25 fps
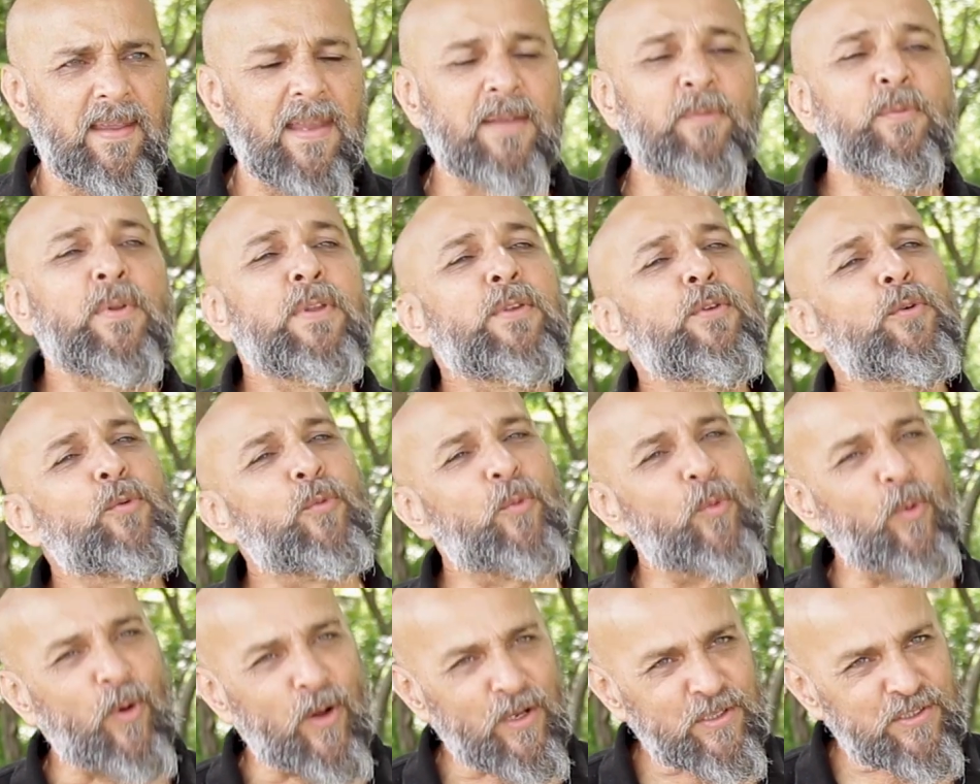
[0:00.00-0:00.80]
And when you
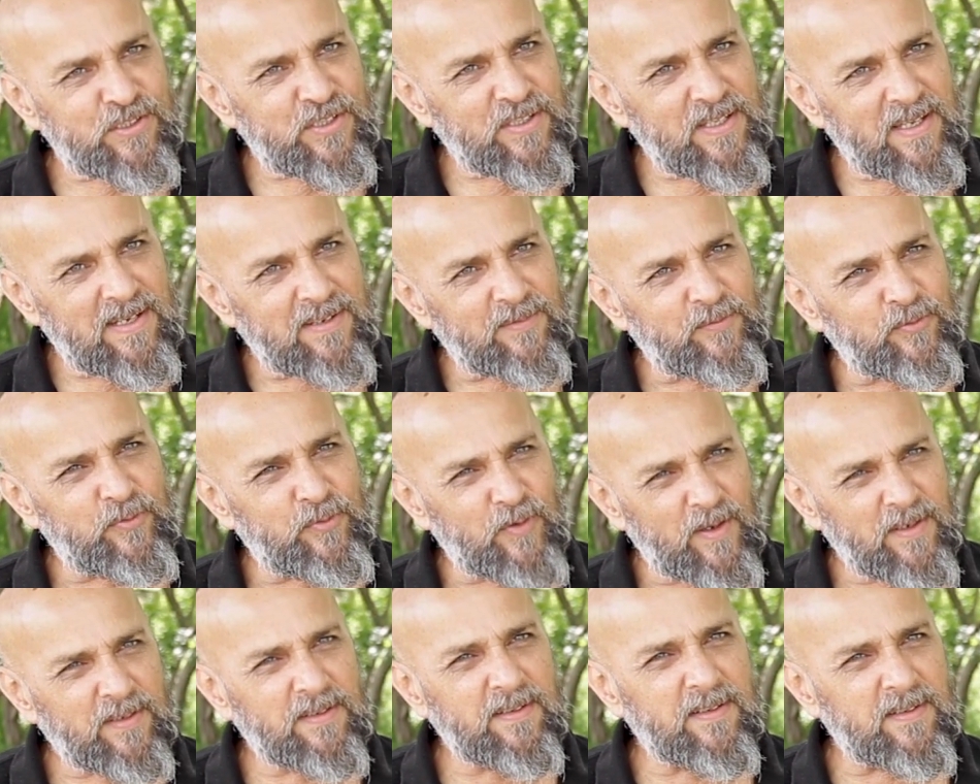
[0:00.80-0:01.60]
watch that
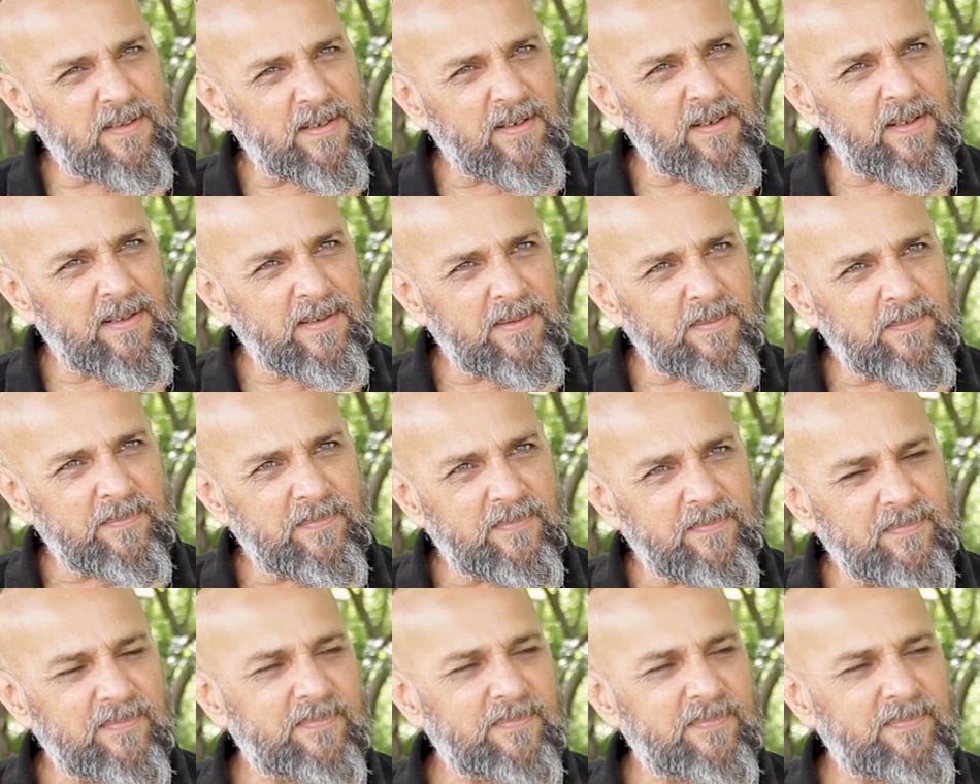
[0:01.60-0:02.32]
final climb,